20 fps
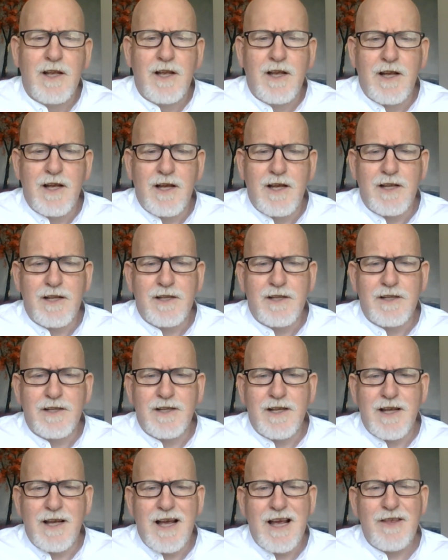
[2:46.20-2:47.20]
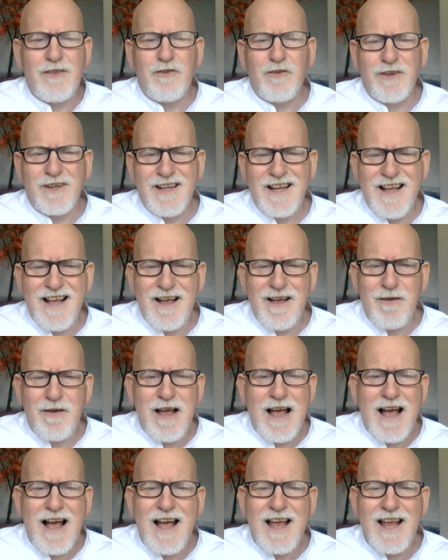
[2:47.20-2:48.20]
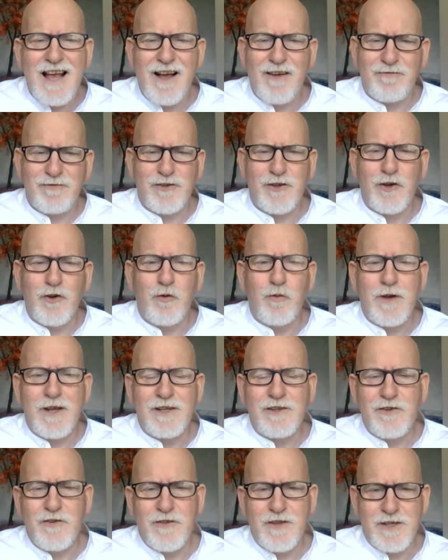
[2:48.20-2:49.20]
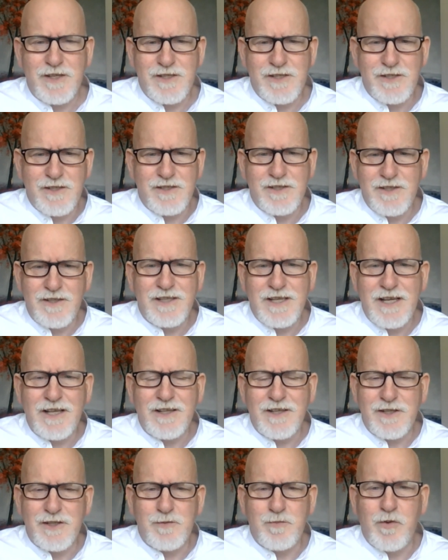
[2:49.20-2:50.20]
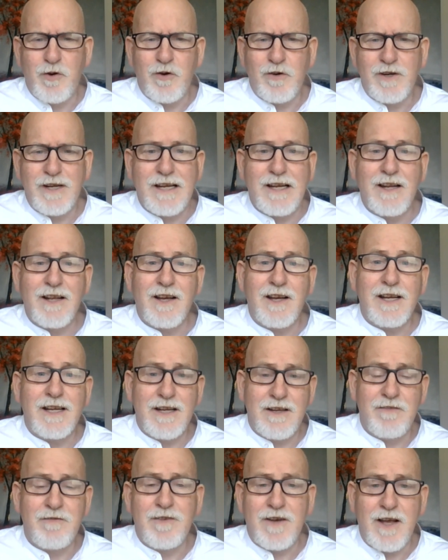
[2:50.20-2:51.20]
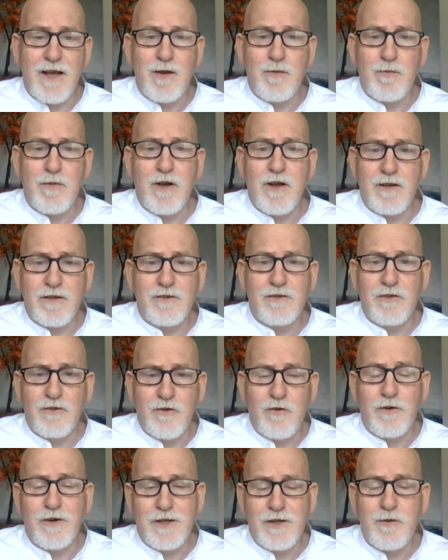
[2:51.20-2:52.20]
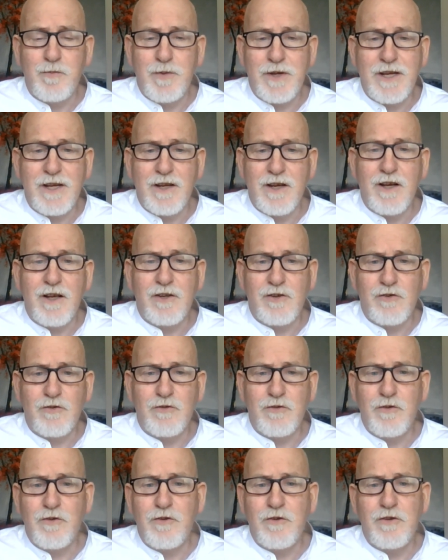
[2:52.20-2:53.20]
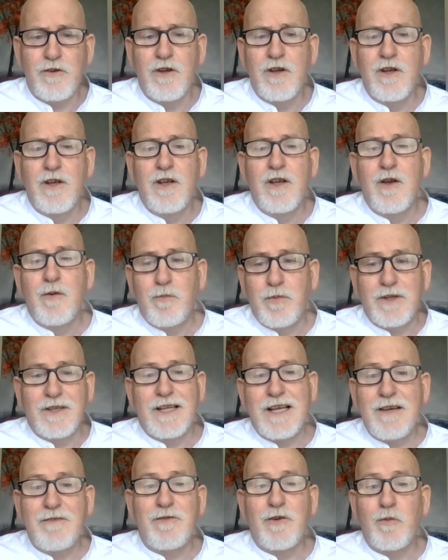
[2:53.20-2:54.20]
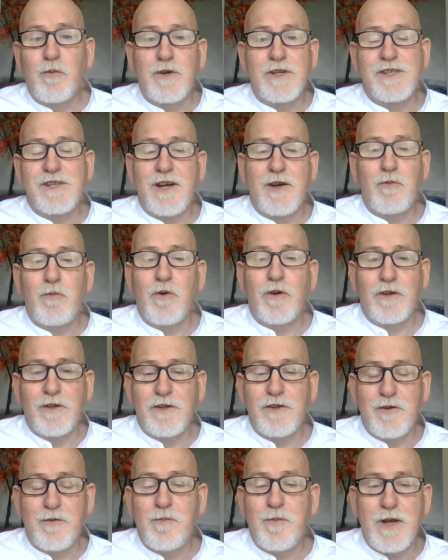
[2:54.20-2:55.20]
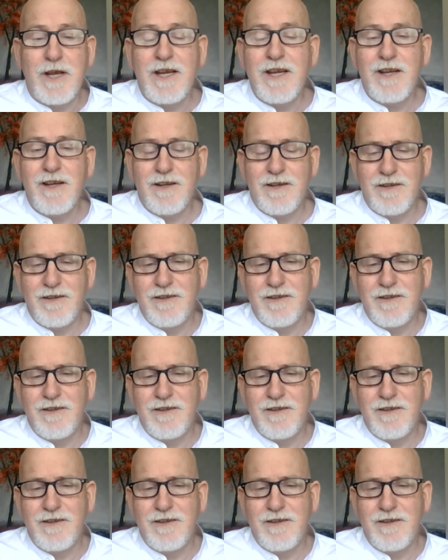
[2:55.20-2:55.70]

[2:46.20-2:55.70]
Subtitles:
And I thought, I have to go into this, take this party line if I'm going to be a true believer, which I wanted to be.